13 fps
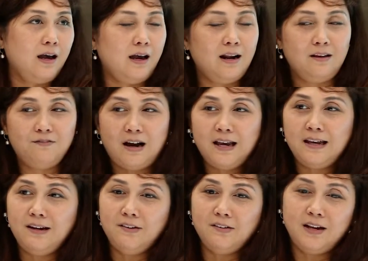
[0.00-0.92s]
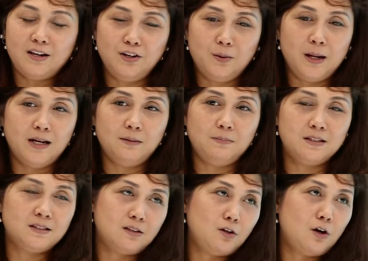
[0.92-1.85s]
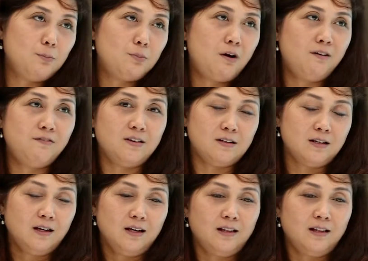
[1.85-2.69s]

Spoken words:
And if I hear that UN is a non-profit,